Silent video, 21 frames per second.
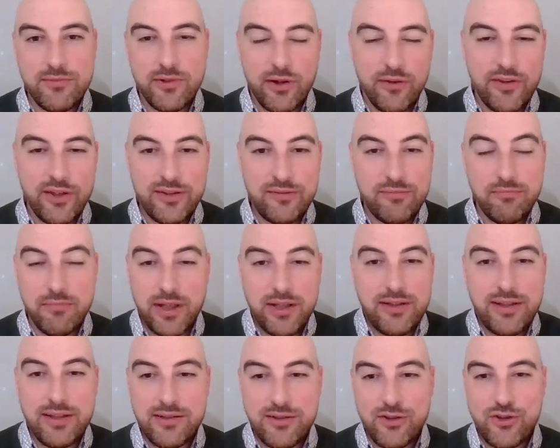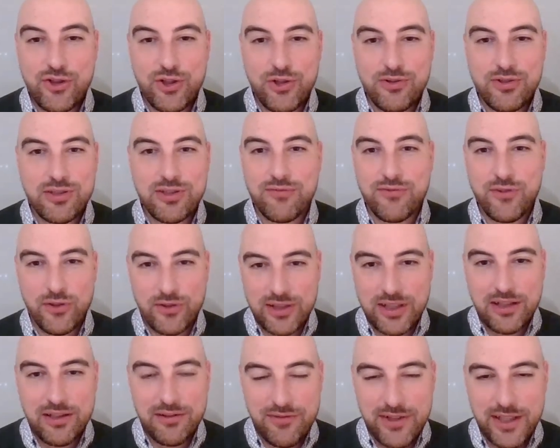the Mondays and Tuesdays I've not
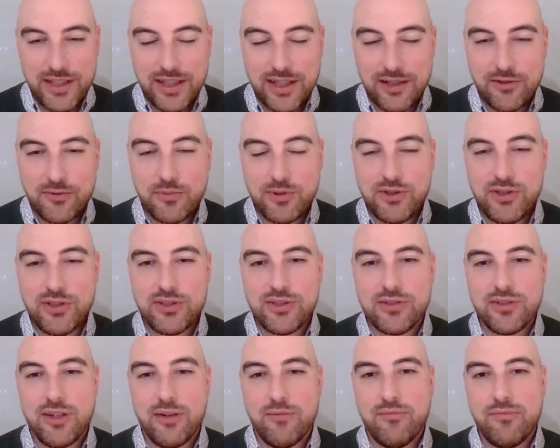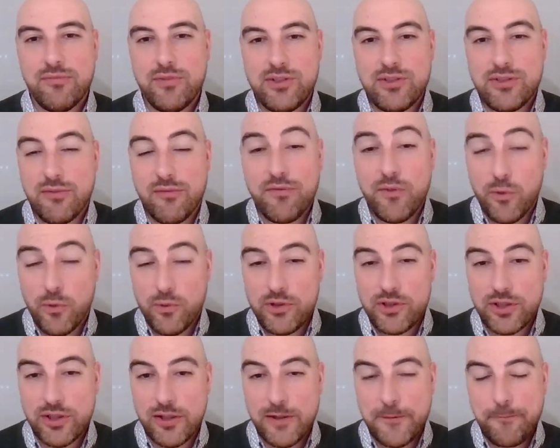done the videos, which is
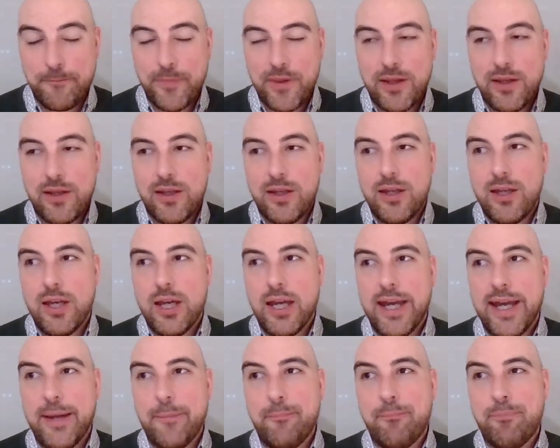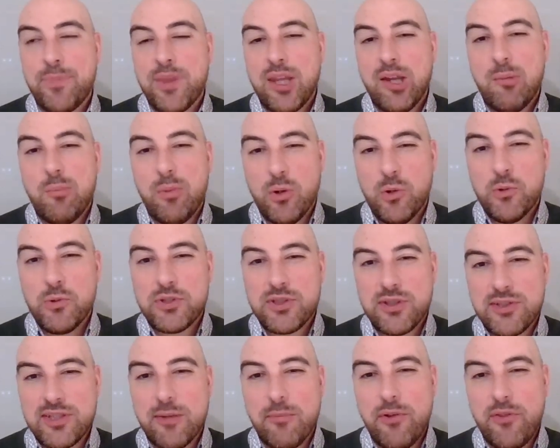unfortunate. But also
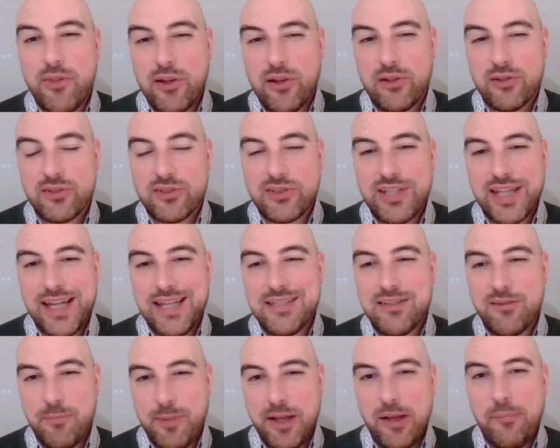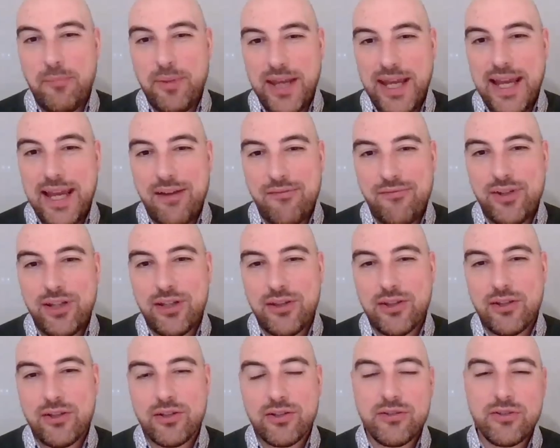some of the lost days have been a bit heavier
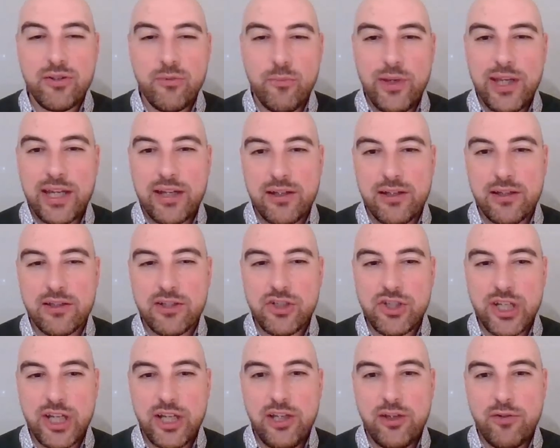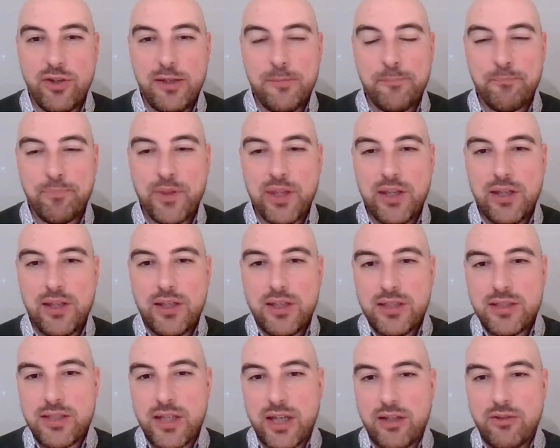than we had last January.
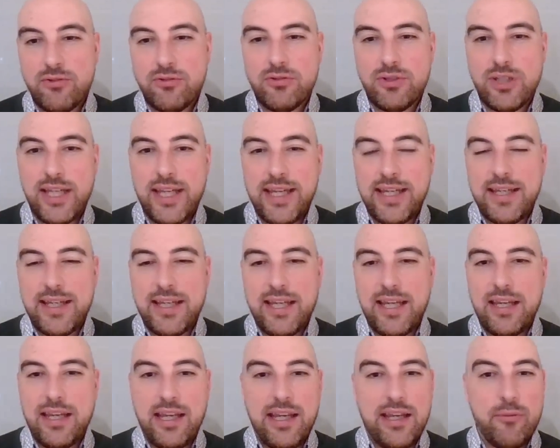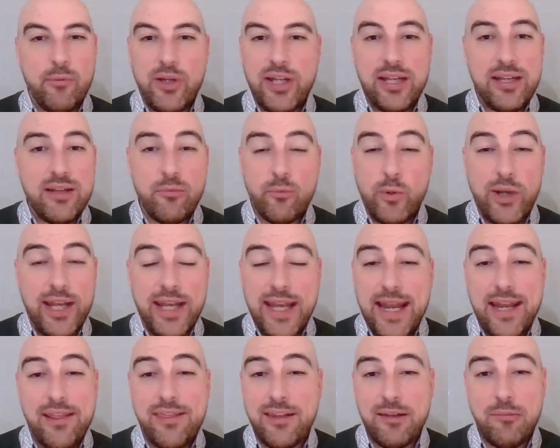So we didn't win
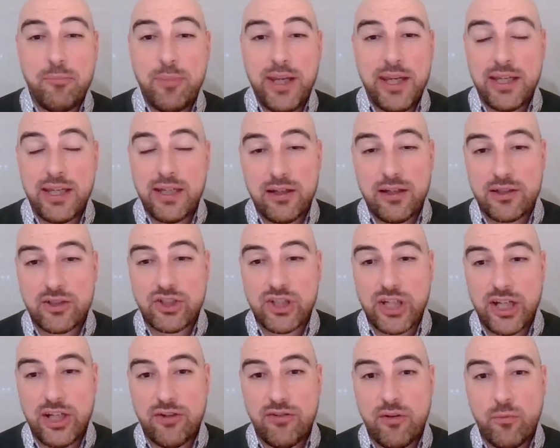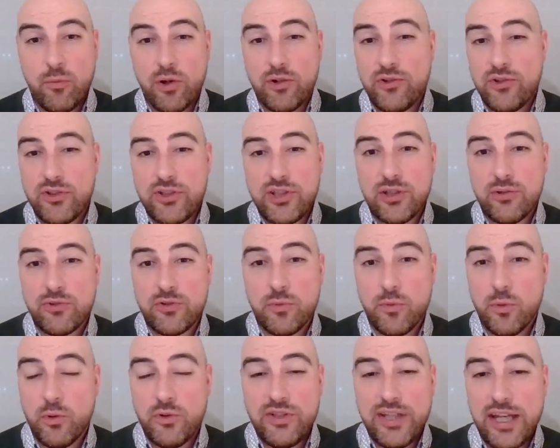anything big in last January. It wasn't till
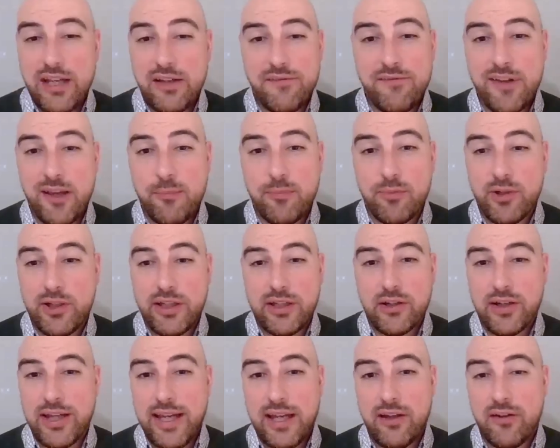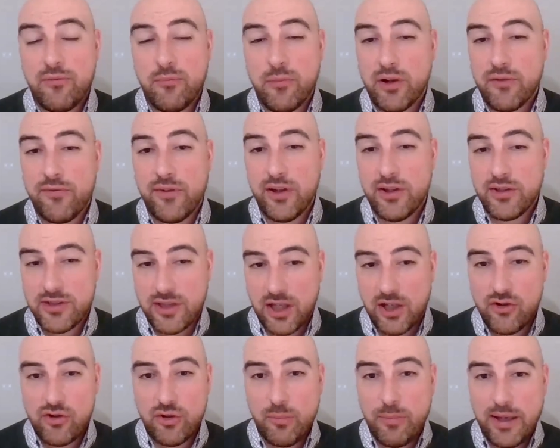towards the end of February did I hit my first
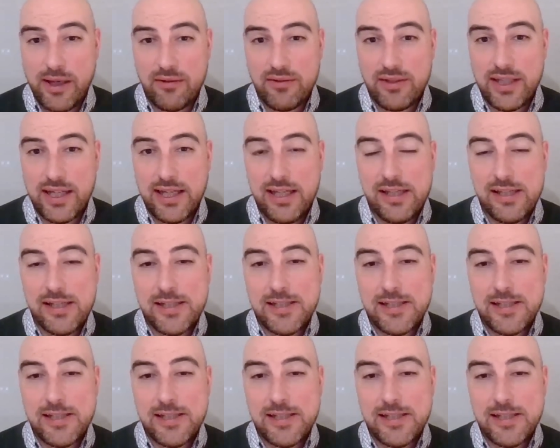£100 day.